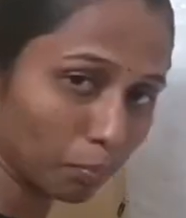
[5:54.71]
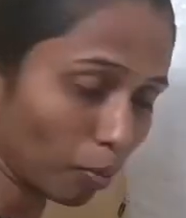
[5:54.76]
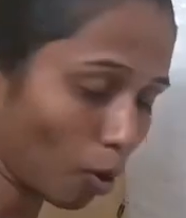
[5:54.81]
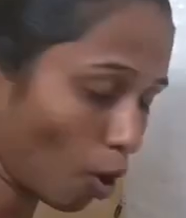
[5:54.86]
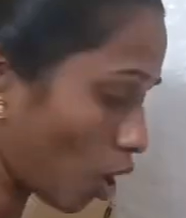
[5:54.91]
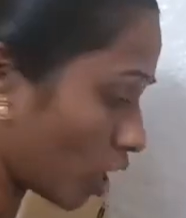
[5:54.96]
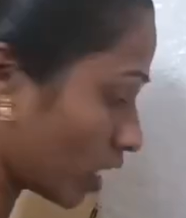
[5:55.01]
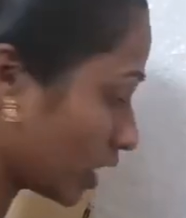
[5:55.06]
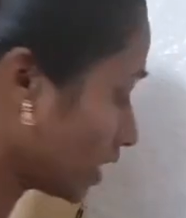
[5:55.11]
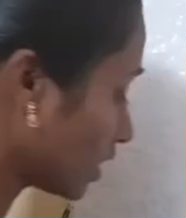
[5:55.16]

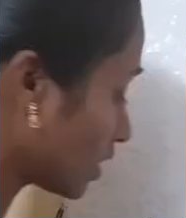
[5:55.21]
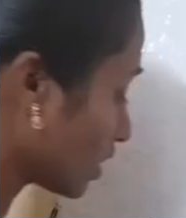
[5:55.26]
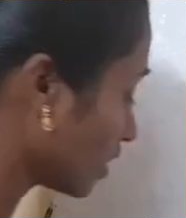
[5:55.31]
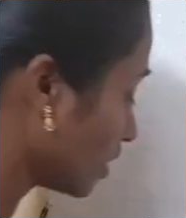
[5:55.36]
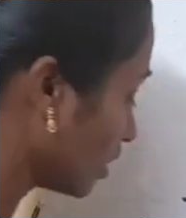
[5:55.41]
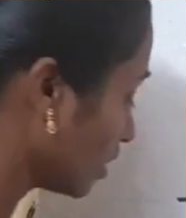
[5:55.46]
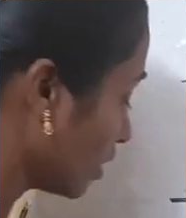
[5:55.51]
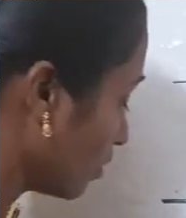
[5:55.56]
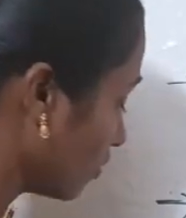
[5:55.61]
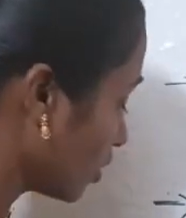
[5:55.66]
point,
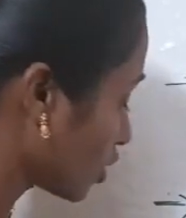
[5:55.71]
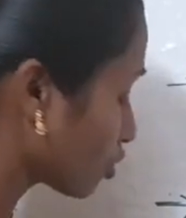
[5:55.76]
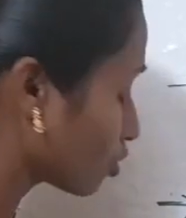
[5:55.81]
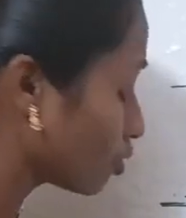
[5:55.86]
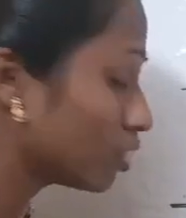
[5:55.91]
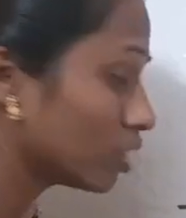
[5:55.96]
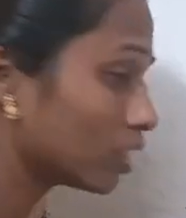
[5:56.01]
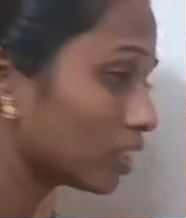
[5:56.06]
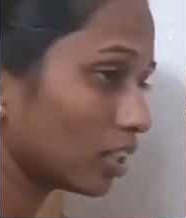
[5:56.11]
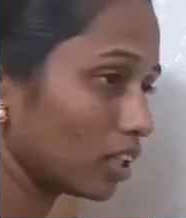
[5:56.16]
we
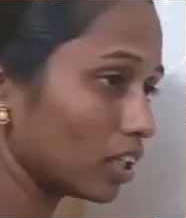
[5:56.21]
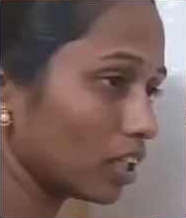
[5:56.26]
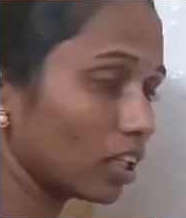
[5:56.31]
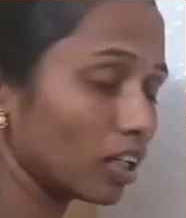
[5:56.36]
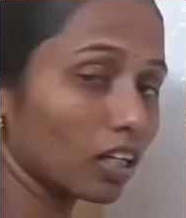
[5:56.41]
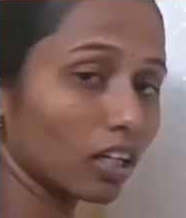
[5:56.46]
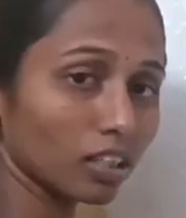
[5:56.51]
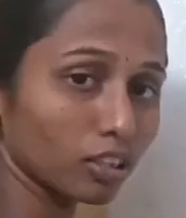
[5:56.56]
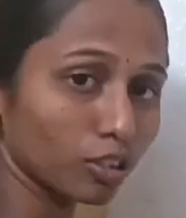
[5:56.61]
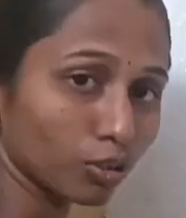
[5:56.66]
should
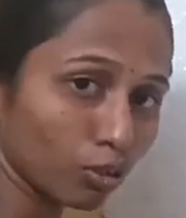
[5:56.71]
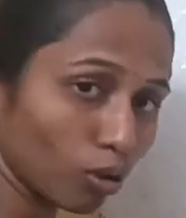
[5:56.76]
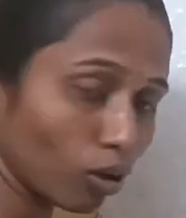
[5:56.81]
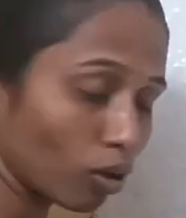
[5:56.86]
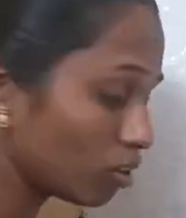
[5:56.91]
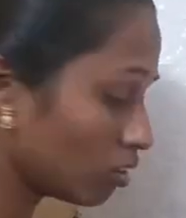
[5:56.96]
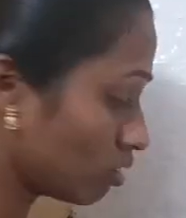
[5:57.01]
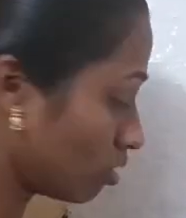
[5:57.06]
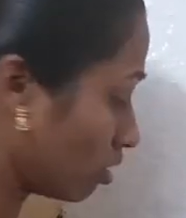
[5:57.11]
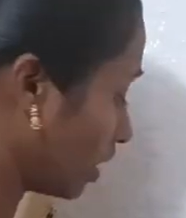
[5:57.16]

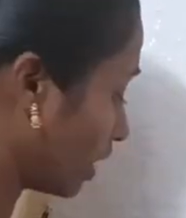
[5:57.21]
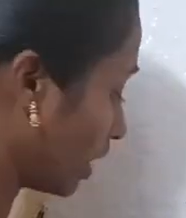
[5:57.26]
sow